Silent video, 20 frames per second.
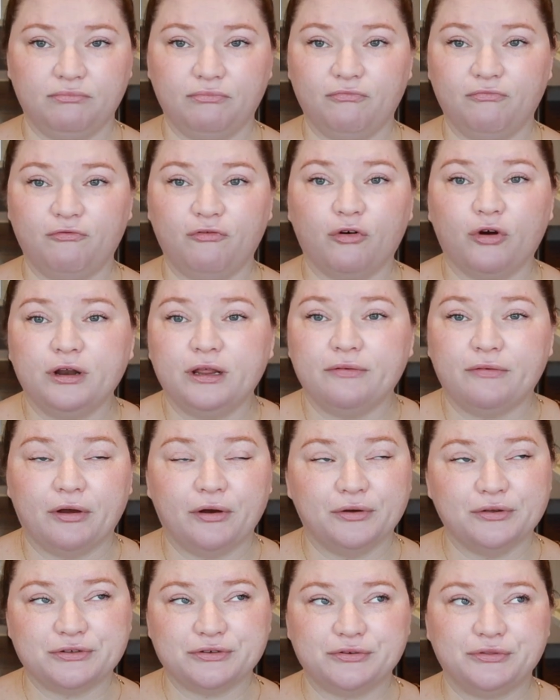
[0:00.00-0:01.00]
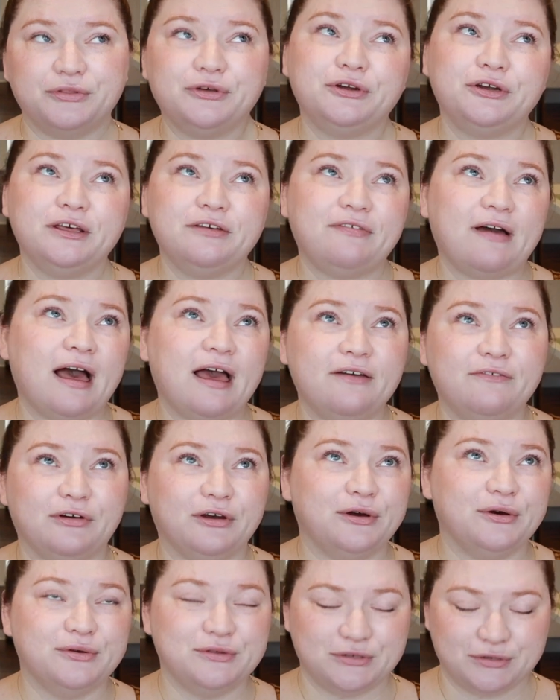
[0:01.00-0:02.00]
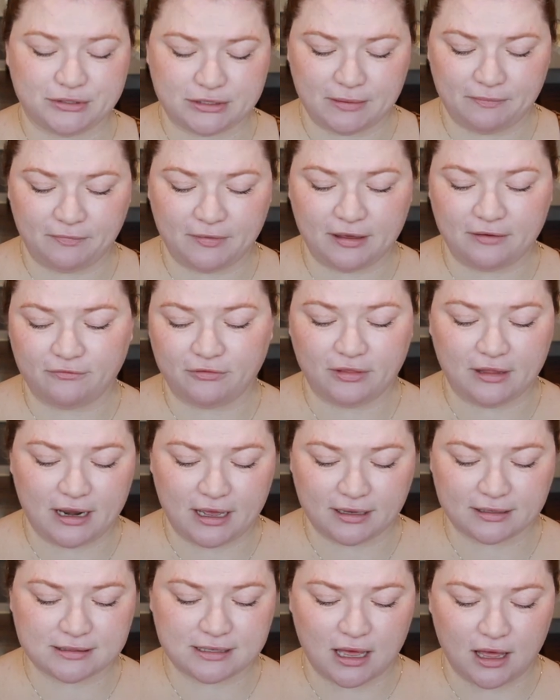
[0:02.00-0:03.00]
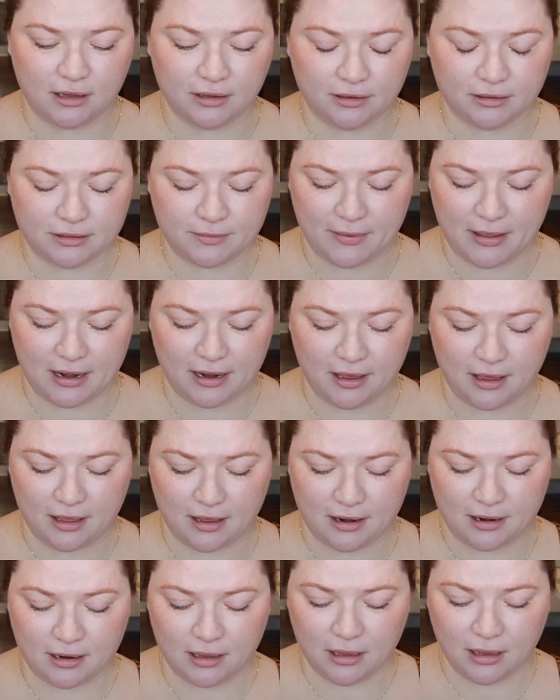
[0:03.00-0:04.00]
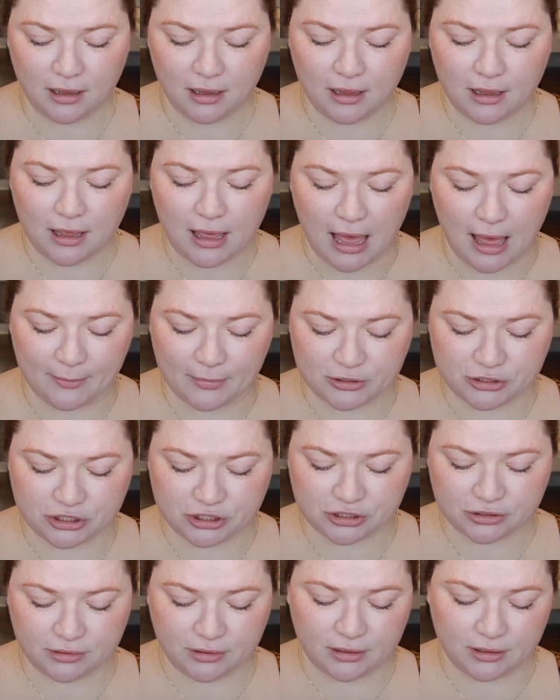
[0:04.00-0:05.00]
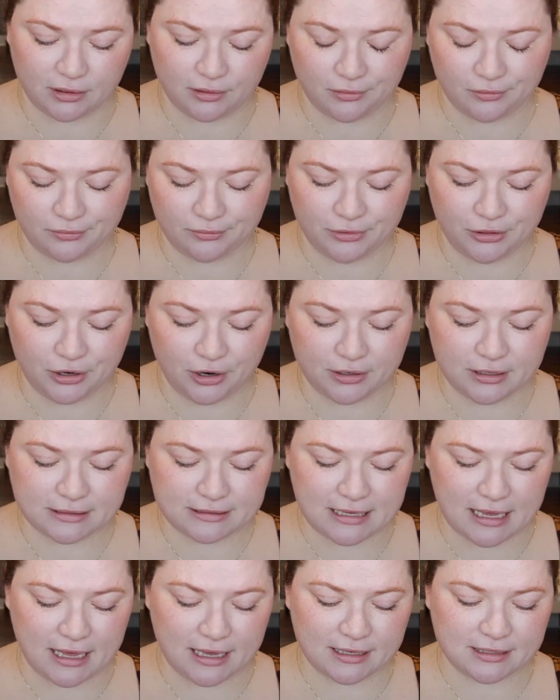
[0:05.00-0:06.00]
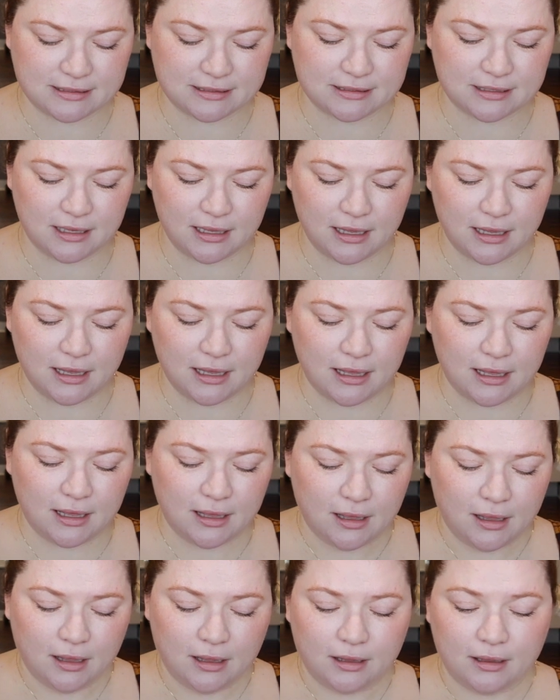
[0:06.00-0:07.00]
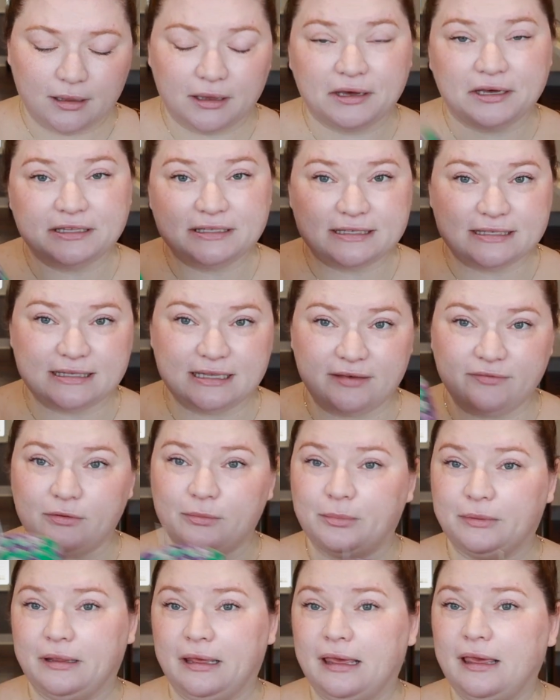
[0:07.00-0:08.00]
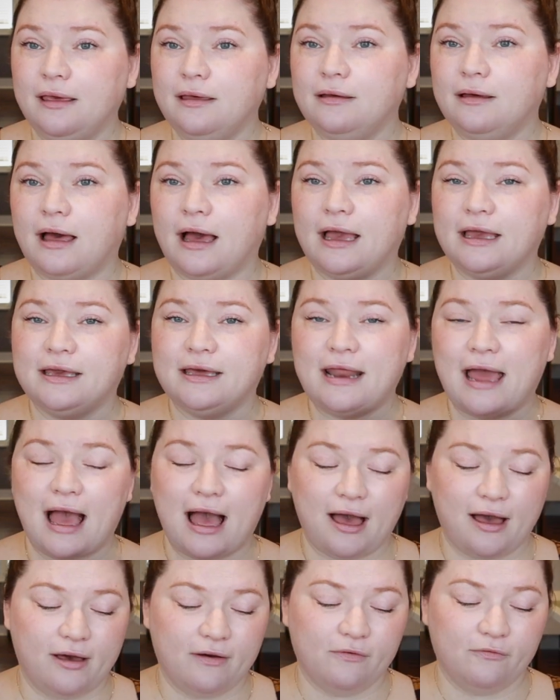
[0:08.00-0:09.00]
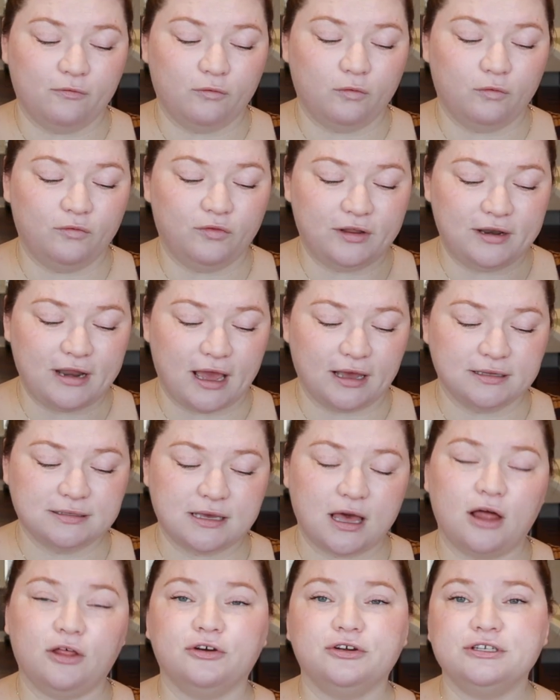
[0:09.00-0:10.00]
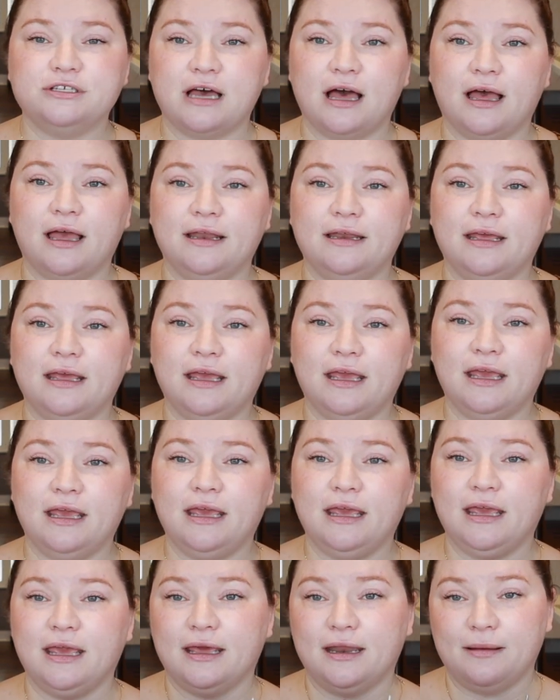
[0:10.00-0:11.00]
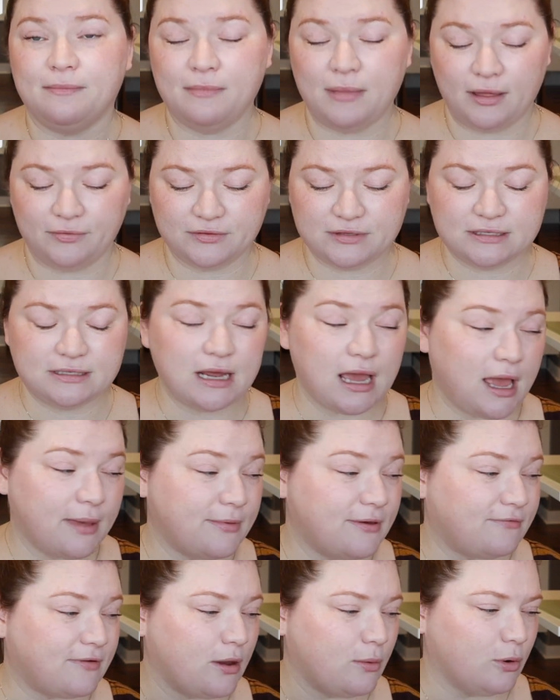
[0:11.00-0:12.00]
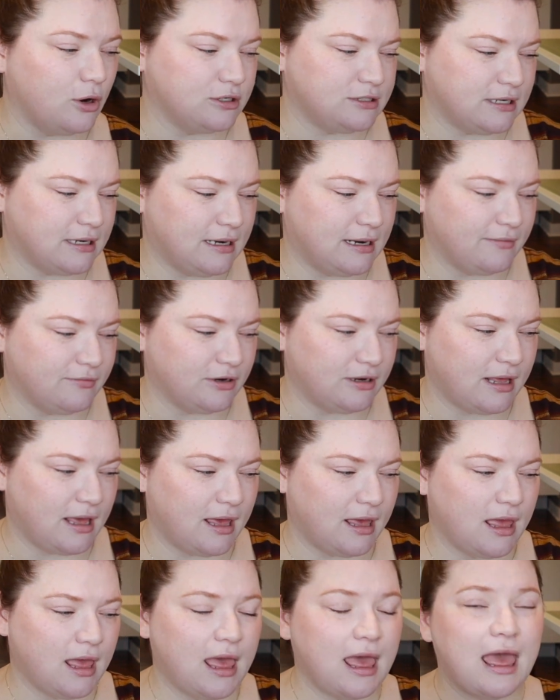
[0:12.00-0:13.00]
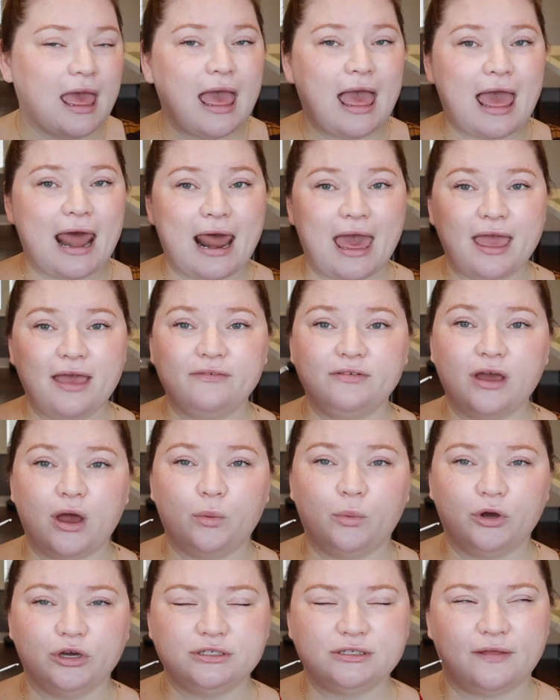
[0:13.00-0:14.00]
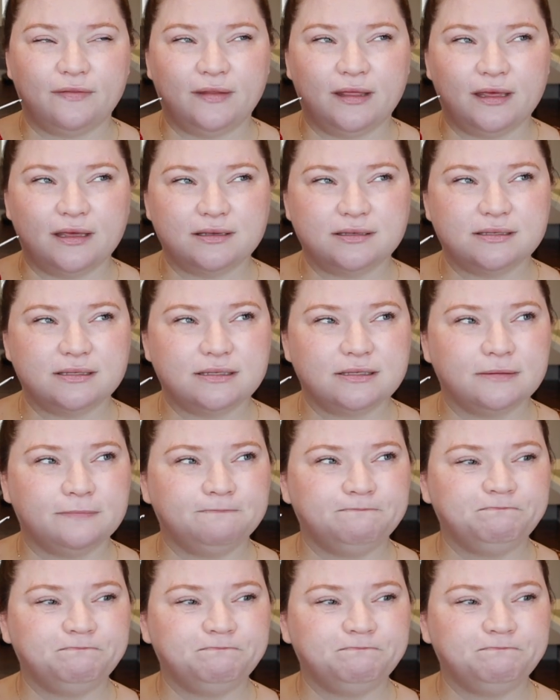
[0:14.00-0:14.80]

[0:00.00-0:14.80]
40 rows or 35 rows or something for the next color, depending on how much, yarn it takes, conceivably, I could have the next color done in a month's time if I worked on it every day. And I have not worked on this